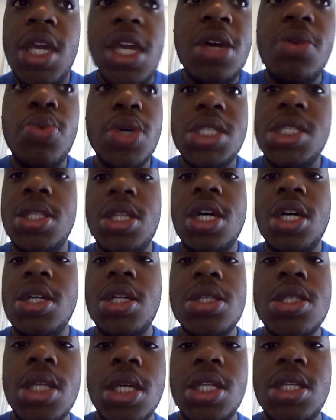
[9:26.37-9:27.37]
it was none
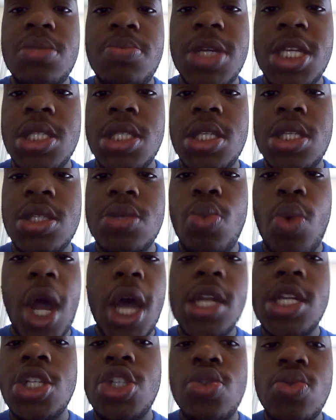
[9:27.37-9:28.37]
of Sonny's business.
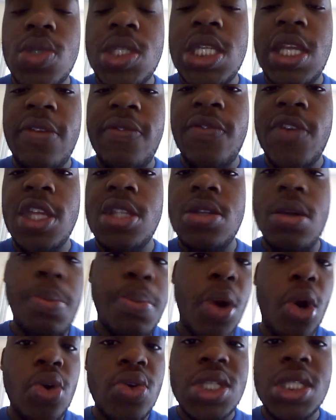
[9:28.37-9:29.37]
Why did you see fit to
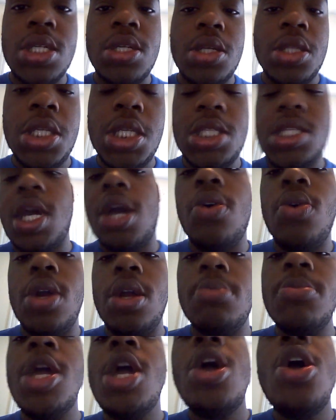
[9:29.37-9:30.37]
personally tell
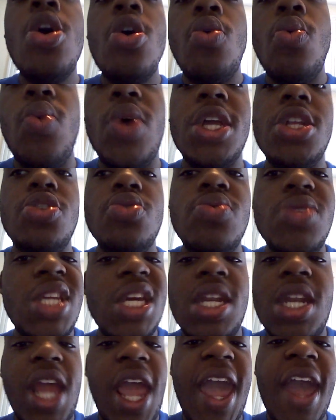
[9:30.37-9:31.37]
him when you
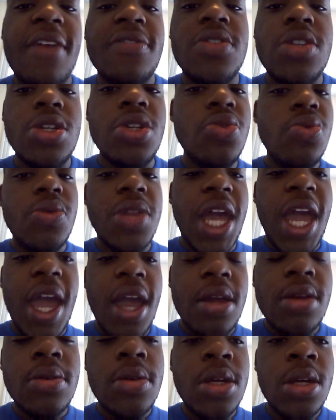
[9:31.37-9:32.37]
didn't have to do
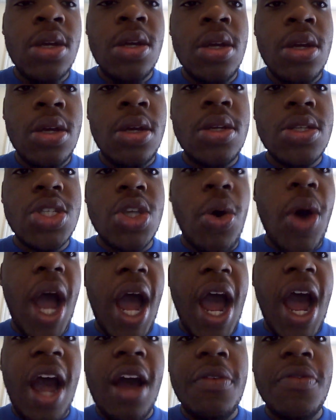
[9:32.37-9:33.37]
that?
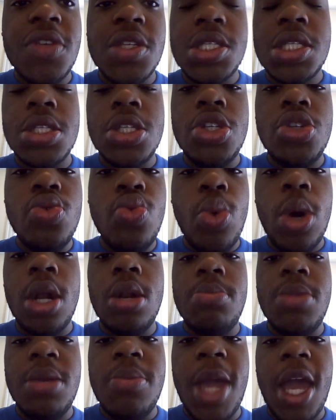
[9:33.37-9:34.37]
So obviously you
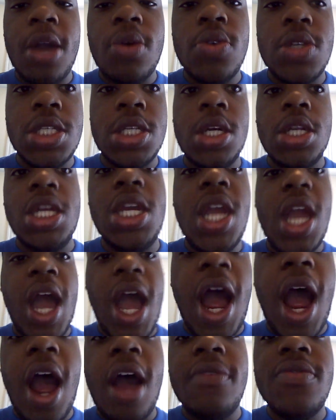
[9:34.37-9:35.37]
want to be back with Sonny.
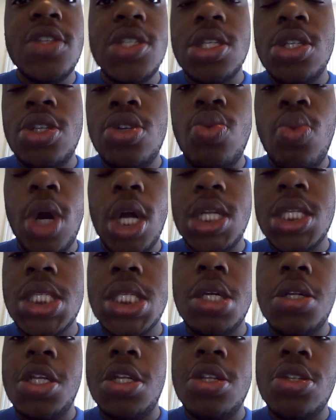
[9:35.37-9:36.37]
Obviously you wanted
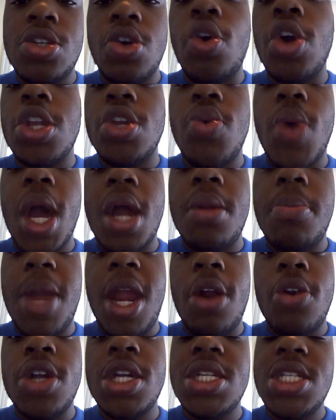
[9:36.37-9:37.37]
Sonny to talk you out of
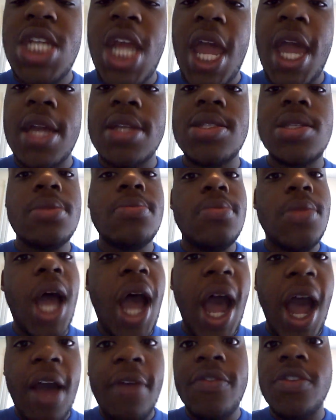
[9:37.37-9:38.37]
marrying Jax.
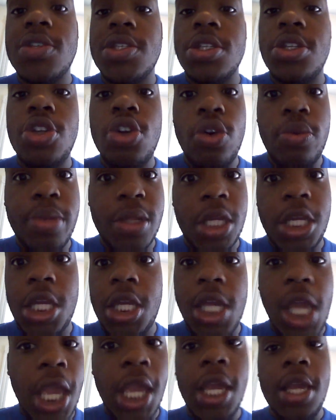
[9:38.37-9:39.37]
Obviously you're
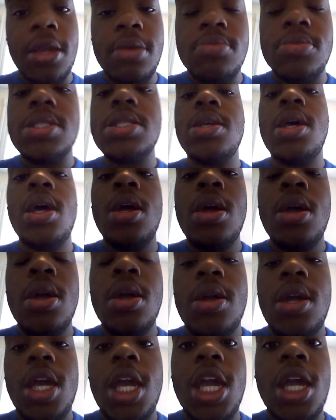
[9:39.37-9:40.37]
playing games.
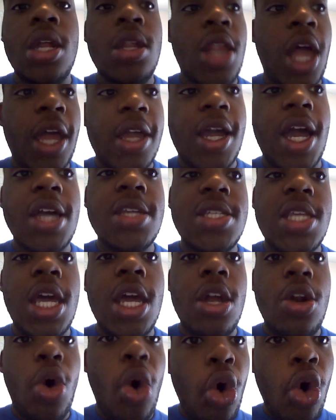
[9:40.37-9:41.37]
And like I
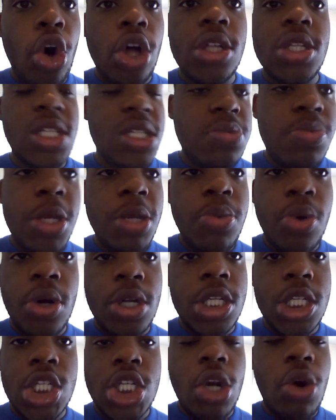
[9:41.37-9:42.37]
said, all of these people
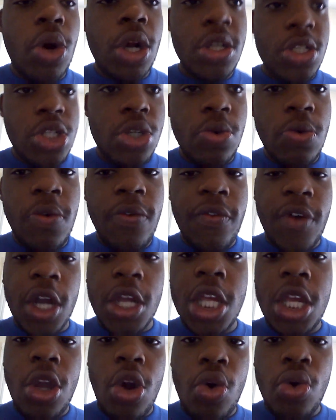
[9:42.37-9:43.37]
on the show are too
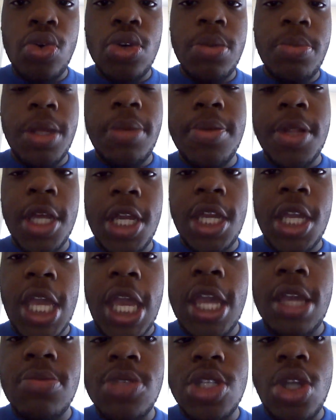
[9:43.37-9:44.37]
fucking old to be playing
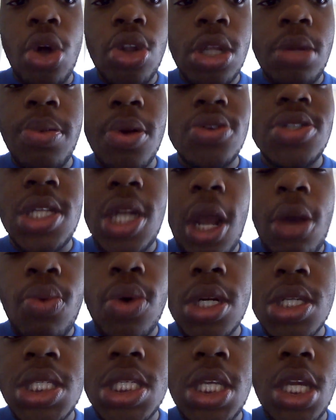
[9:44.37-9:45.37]
games. The only person I
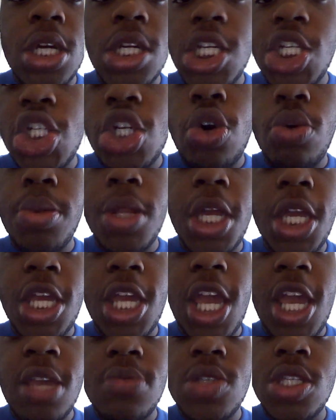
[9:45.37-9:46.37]
want to see on this show playing
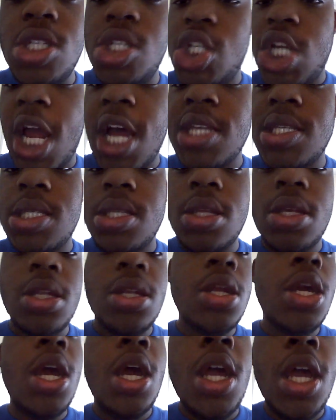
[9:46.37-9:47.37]
games is
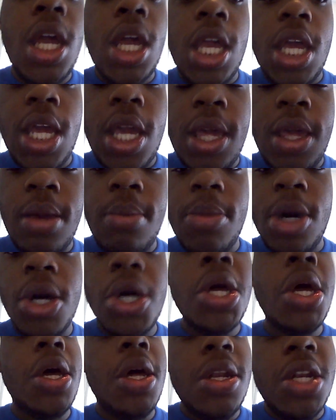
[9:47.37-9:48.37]
Jocelyn and Emma.
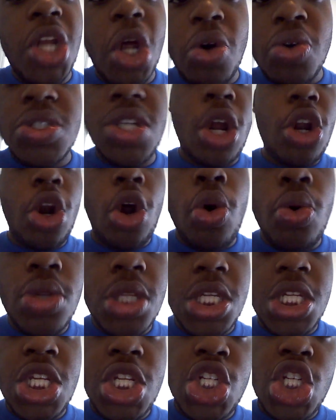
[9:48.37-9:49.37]
Those are the
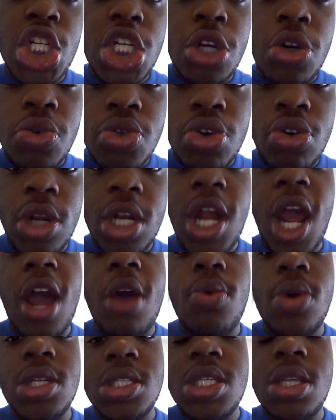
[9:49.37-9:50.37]
only children
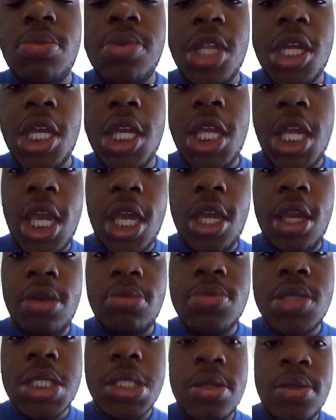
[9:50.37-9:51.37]
I want to see playing
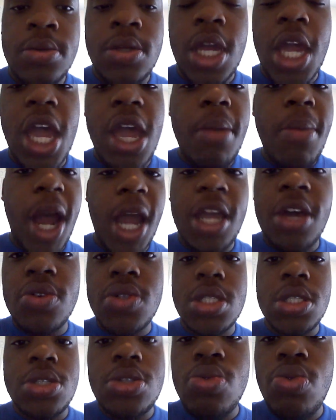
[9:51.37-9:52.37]
games. Everybody
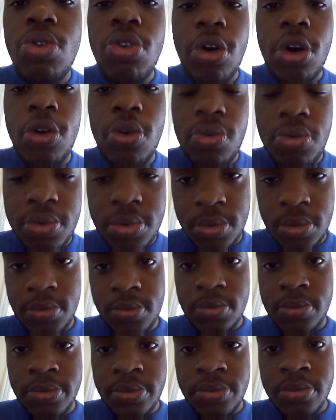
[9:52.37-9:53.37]
else is too grown
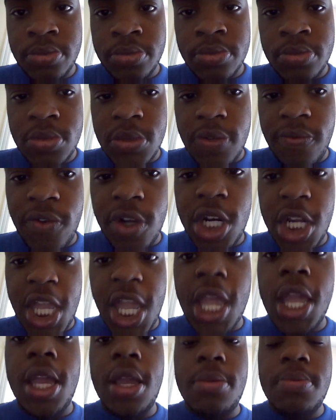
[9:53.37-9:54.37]
for the
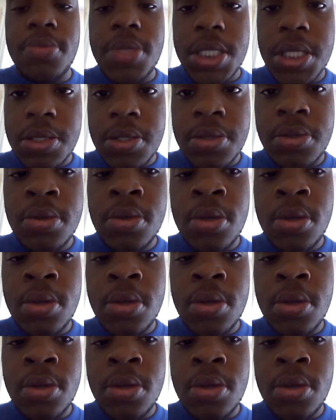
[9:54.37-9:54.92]
games.